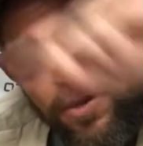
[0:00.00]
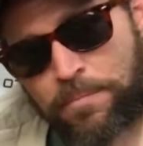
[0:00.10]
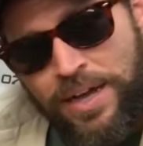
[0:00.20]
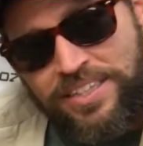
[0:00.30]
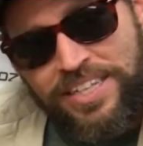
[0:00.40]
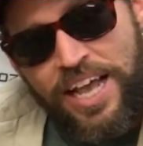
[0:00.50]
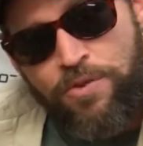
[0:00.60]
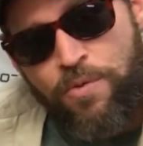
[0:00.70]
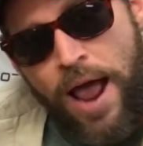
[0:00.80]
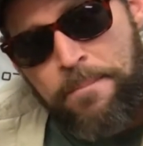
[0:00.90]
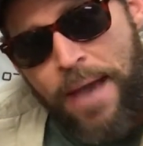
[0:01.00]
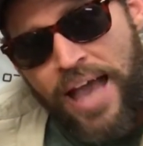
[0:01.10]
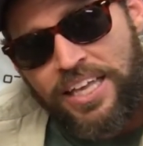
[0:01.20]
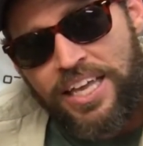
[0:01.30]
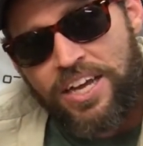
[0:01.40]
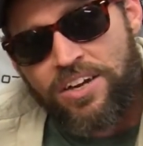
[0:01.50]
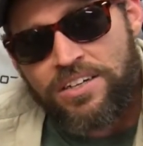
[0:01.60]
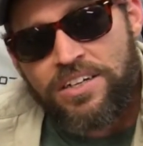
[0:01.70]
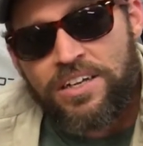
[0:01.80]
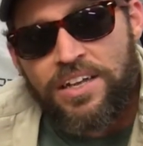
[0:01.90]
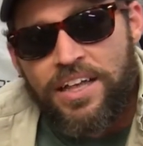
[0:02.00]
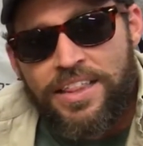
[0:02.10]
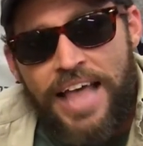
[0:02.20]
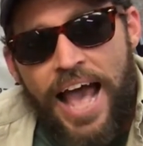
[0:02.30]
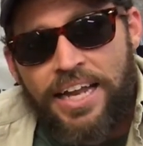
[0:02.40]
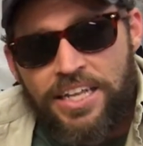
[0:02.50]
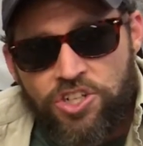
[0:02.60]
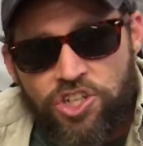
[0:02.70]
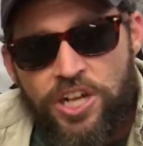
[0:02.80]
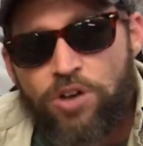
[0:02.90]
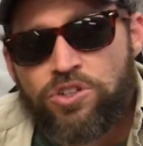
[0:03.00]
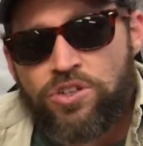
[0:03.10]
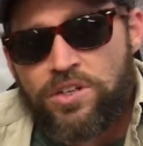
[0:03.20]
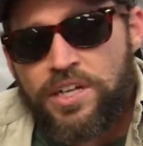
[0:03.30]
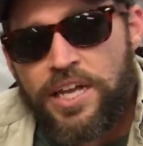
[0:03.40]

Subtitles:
My tent right back here. That is shelter.